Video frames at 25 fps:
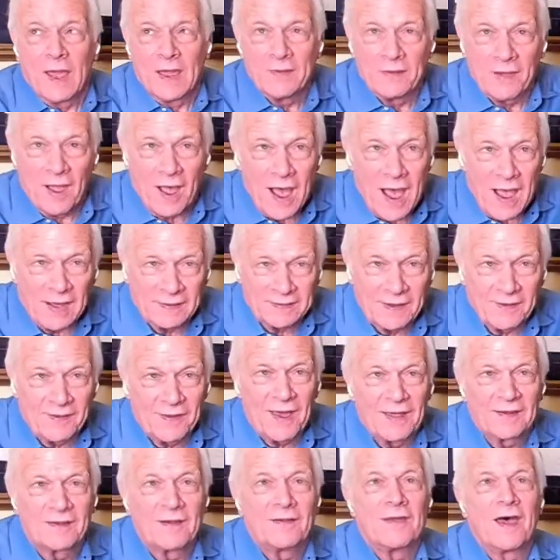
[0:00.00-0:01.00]
And on and
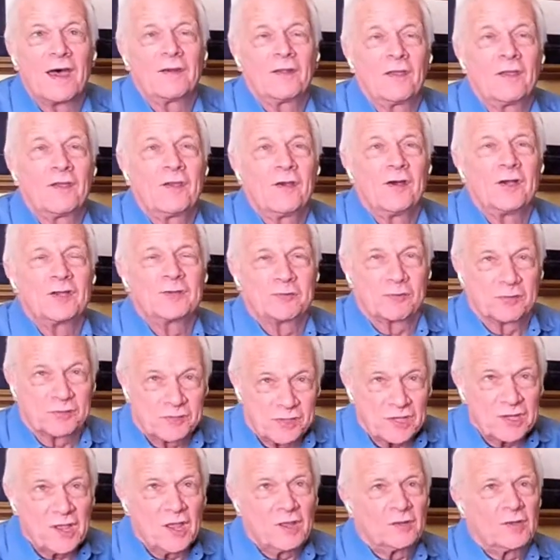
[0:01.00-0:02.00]
on and on it goes. We're
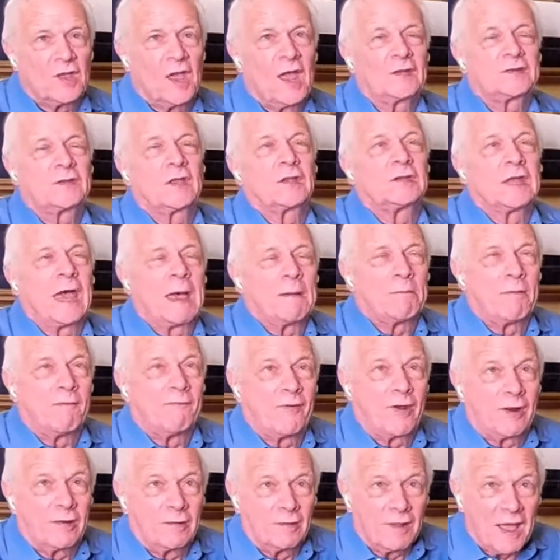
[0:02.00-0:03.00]
singing at the top
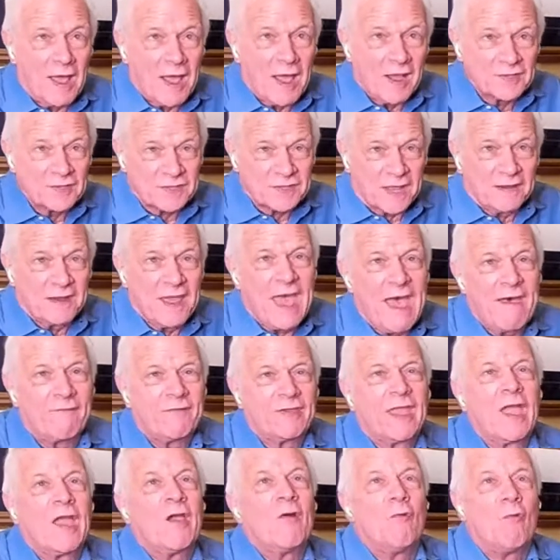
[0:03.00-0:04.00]
of our lungs and
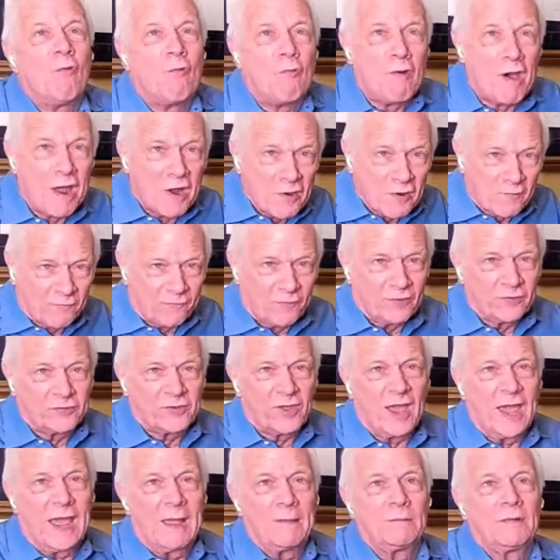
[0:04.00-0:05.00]
having a wonderful
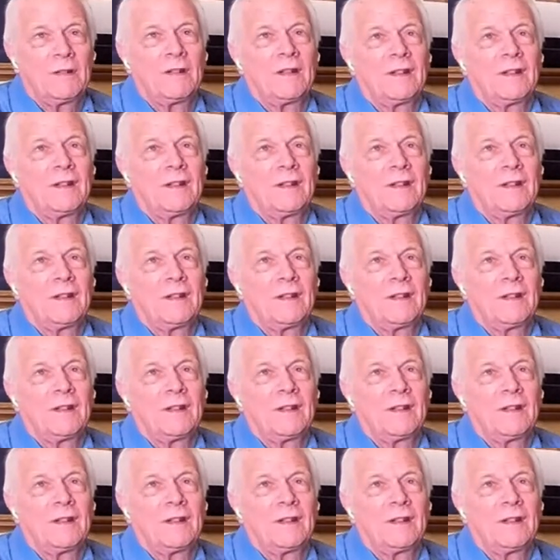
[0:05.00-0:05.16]
time,